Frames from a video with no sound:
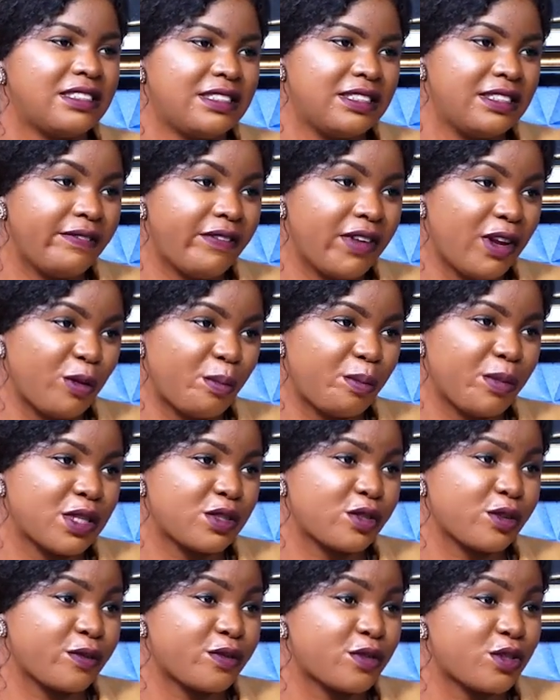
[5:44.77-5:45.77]
the
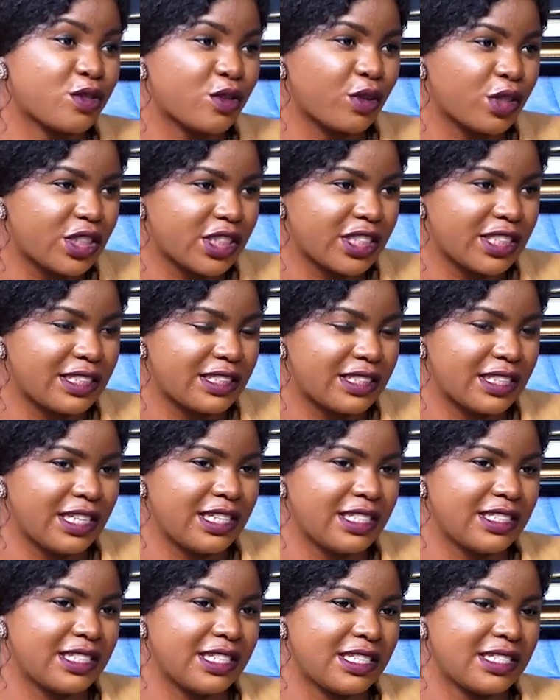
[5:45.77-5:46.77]
development of such
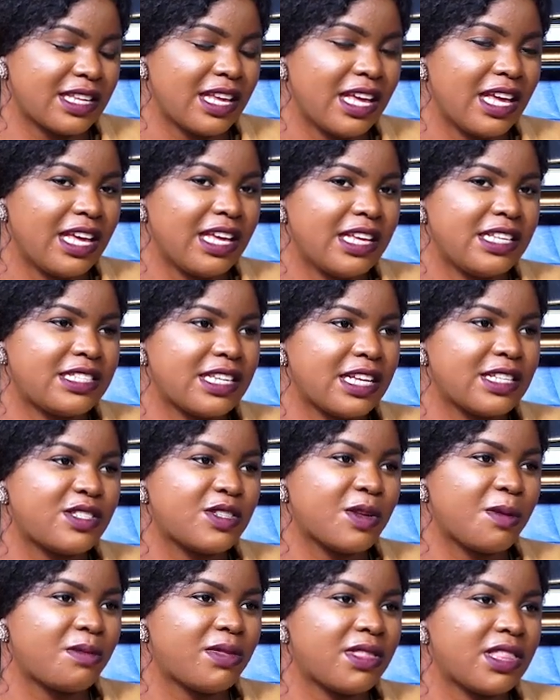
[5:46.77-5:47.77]
intelligence, he said
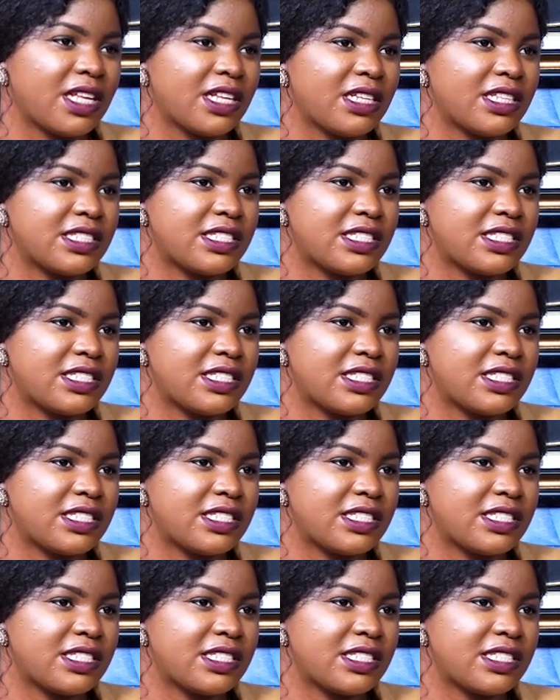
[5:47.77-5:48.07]
something.